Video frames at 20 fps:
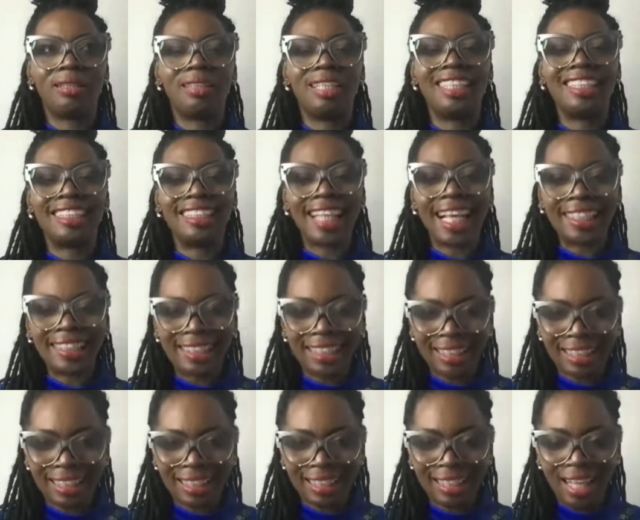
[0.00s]

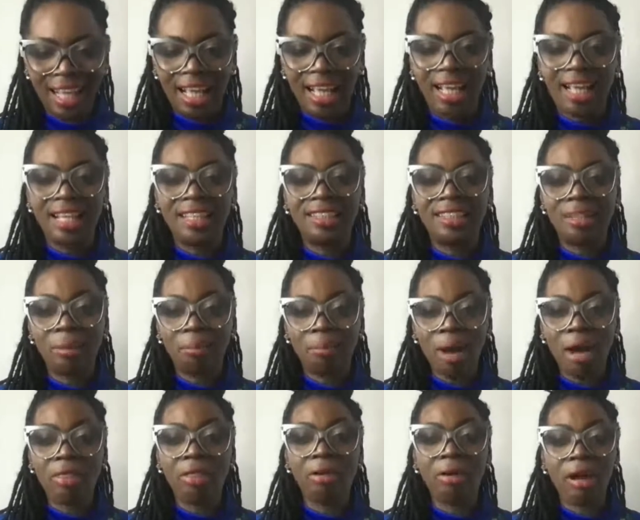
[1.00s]
necessity is the
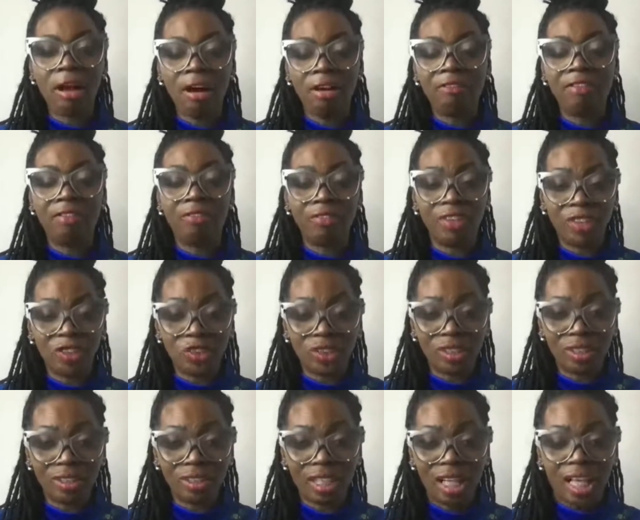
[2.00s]
mother of
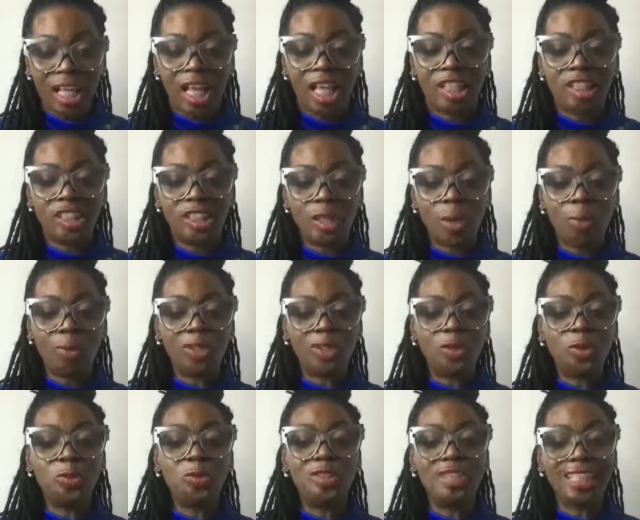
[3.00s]
invention. And so when
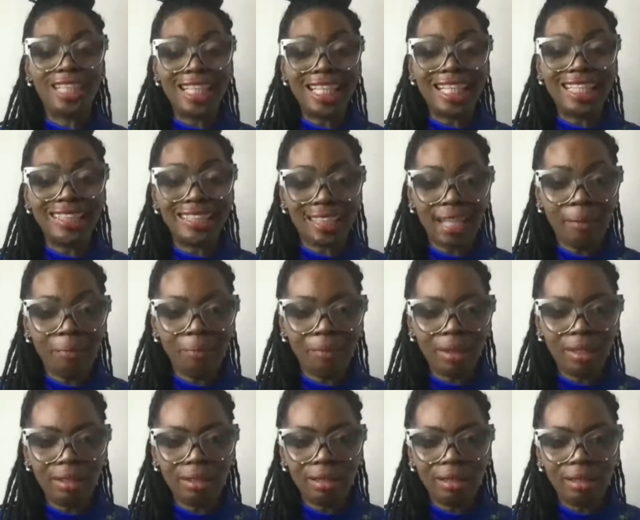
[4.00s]
you need
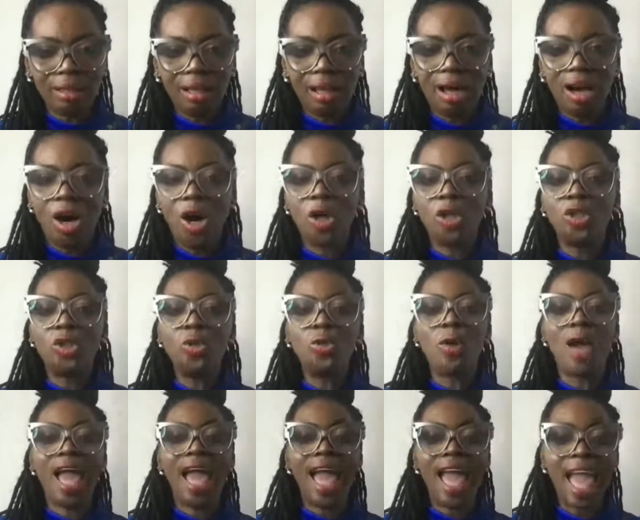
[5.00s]
something, or
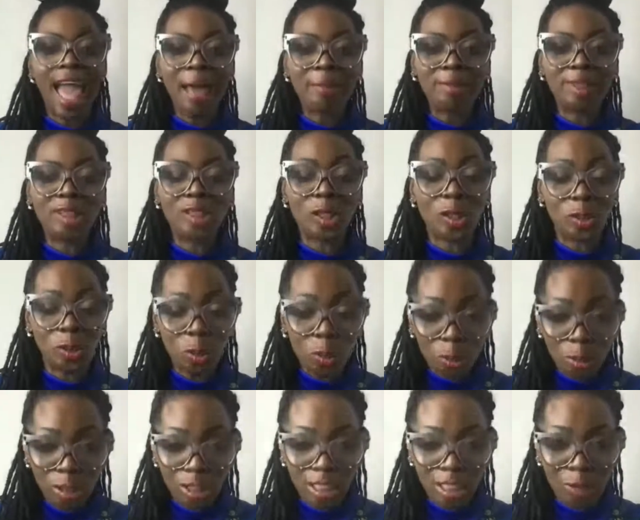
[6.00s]
you
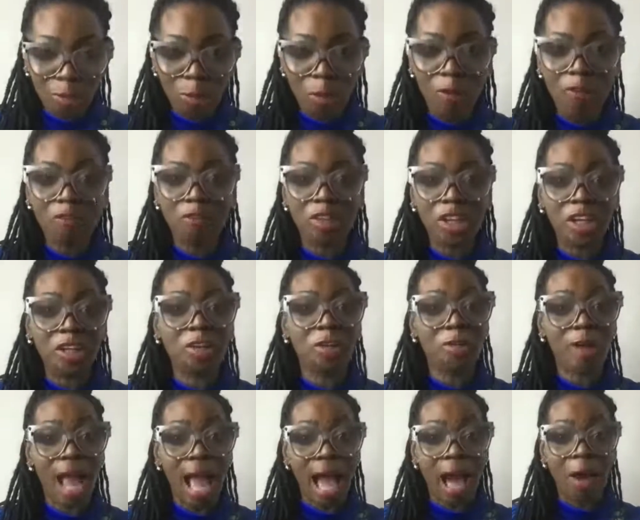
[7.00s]
absolutely will
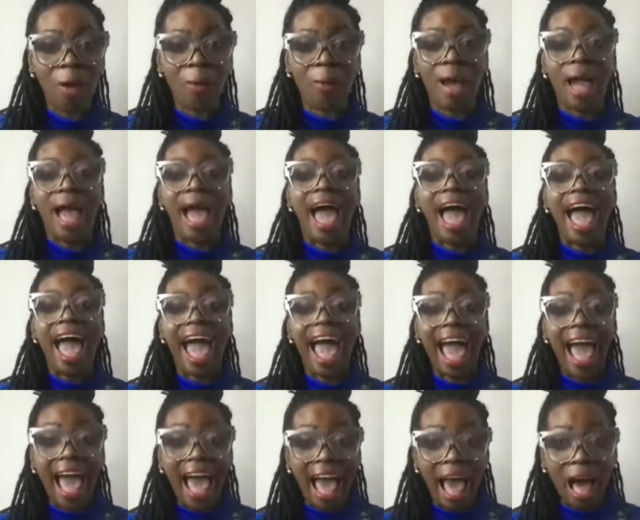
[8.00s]
figure out
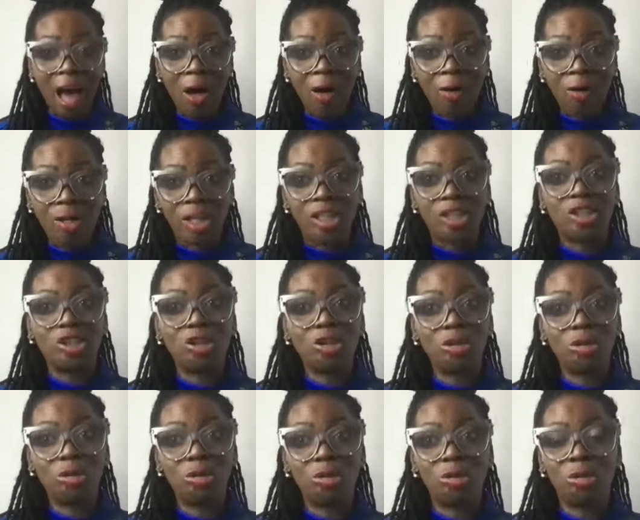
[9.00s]
how
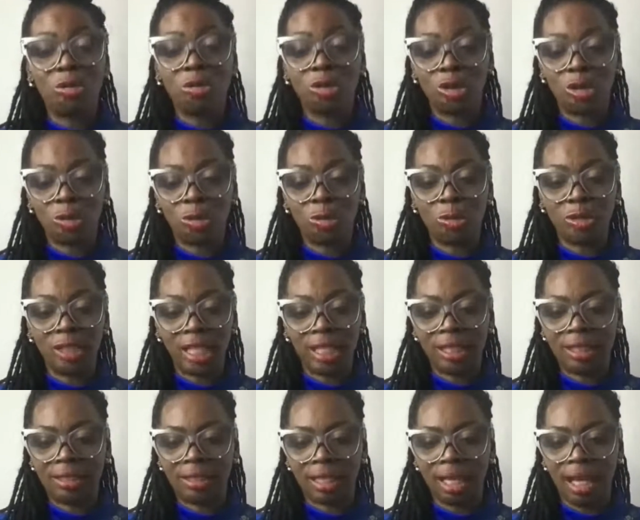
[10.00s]
to get
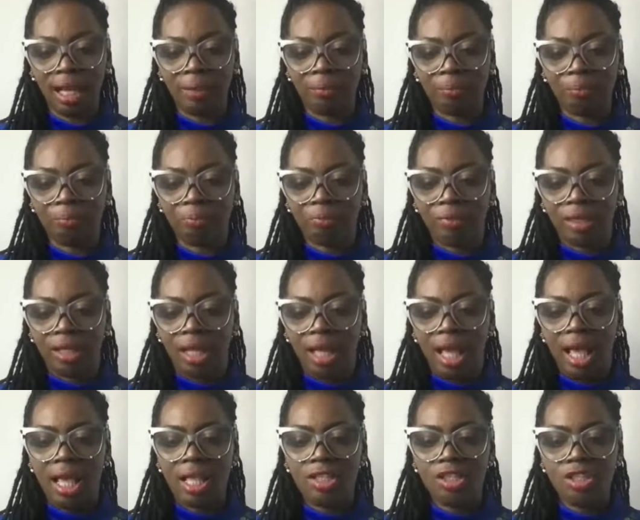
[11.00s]
it done.
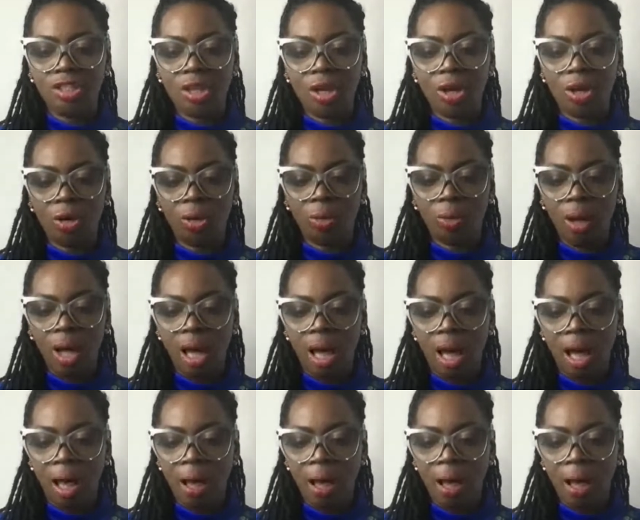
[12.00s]
And so